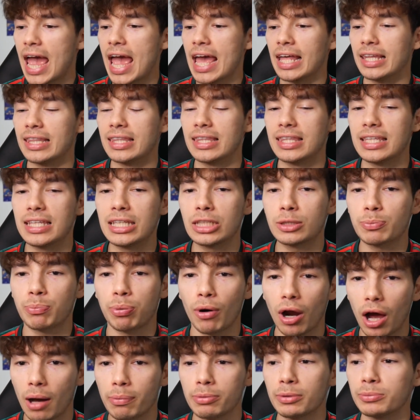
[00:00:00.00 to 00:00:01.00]
And these
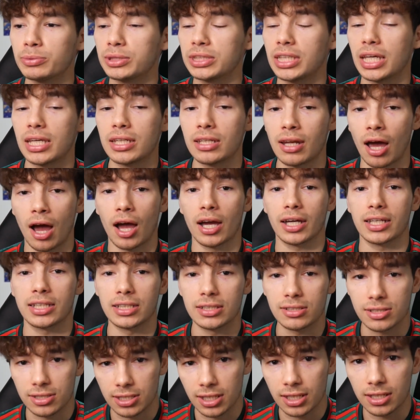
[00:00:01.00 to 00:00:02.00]
problems cannot
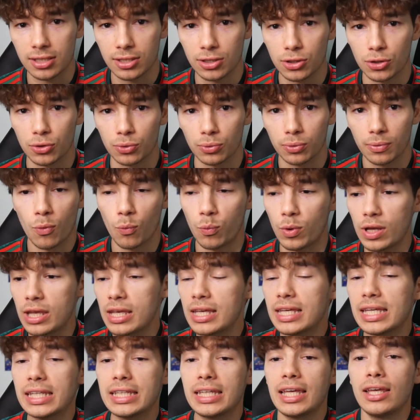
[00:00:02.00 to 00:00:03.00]
continue.
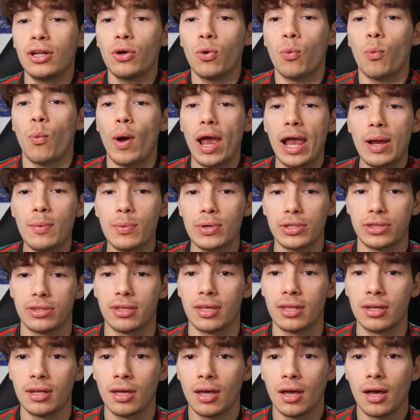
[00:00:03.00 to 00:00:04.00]
We can get away with
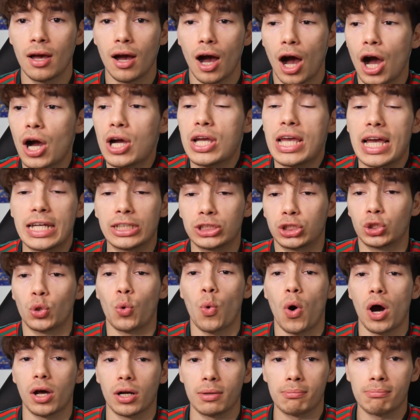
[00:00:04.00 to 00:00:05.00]
it against
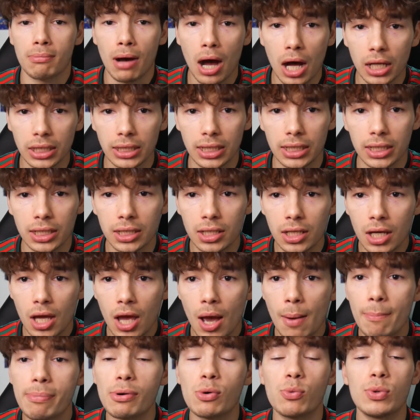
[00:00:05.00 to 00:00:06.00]
Guatemala,
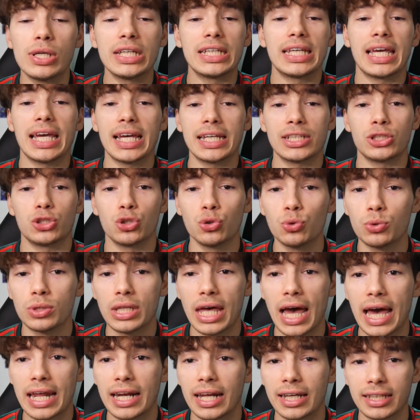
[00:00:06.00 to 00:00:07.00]
but we can't do
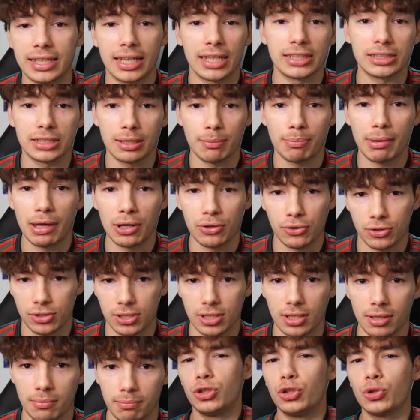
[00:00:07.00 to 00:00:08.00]
that against a better
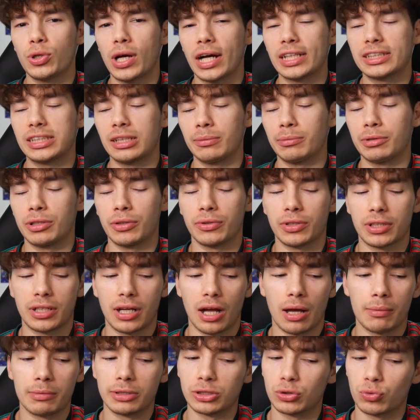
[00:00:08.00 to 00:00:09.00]
team. You guys let me know in the
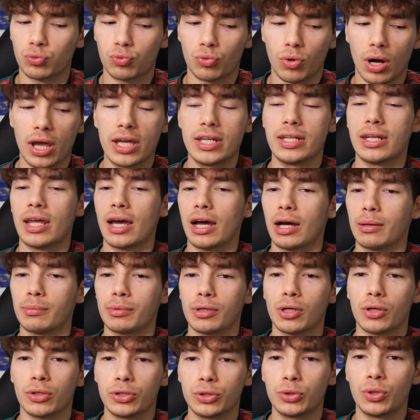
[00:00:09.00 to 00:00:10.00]
comments right now,
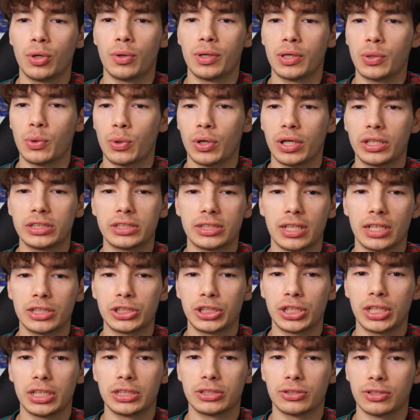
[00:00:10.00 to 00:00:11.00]
bro. Are you going Jorge
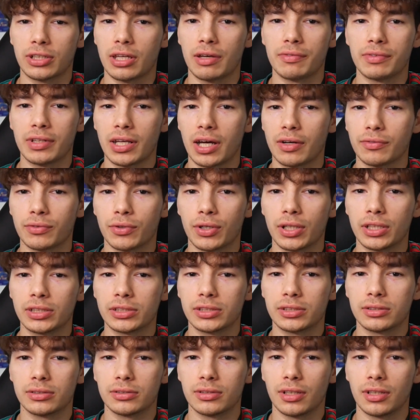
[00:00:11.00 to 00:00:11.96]
Sanchez or Kevin Alvarez